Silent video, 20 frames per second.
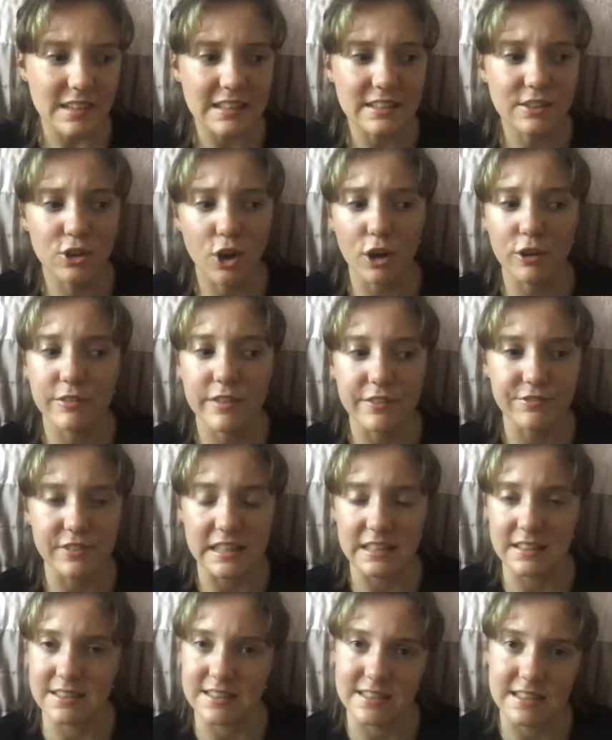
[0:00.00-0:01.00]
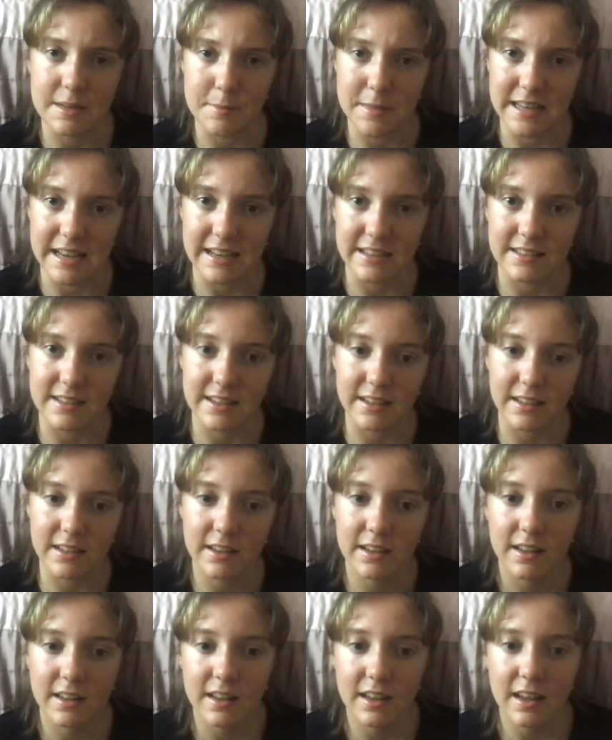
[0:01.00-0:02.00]
none of it feels intimidating,
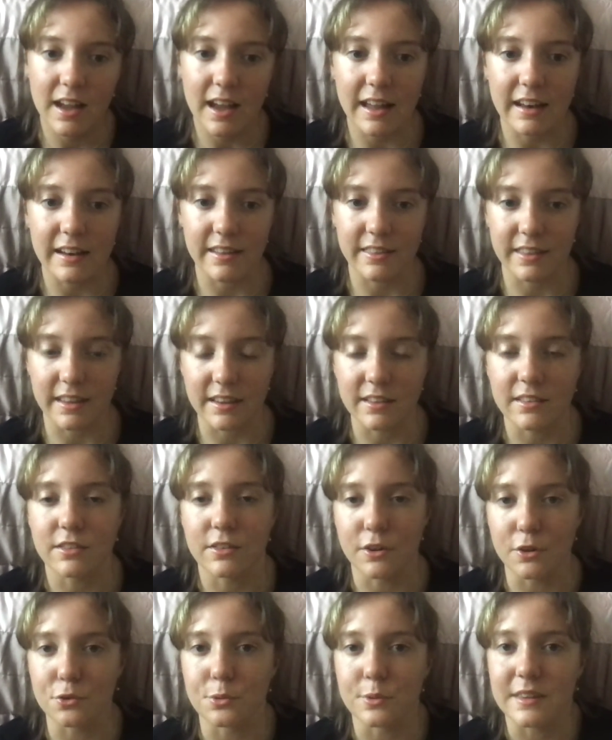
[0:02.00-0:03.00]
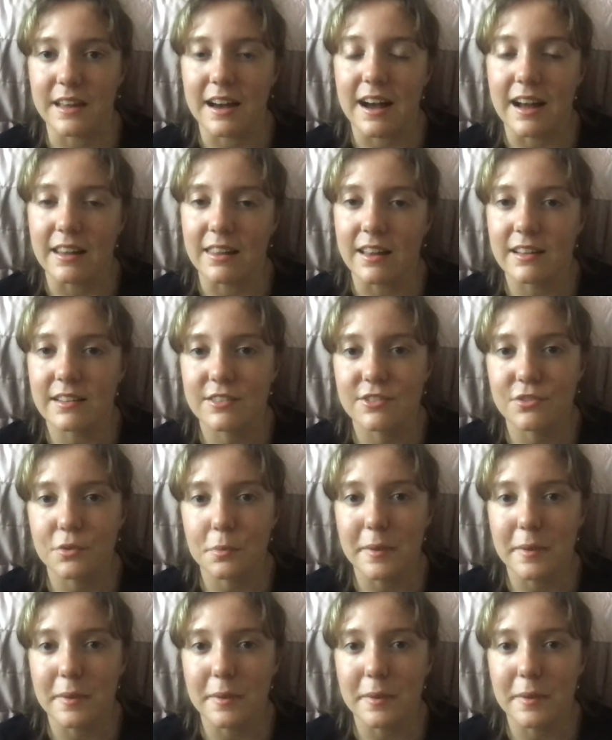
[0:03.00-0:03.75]
and I think those were the highlights for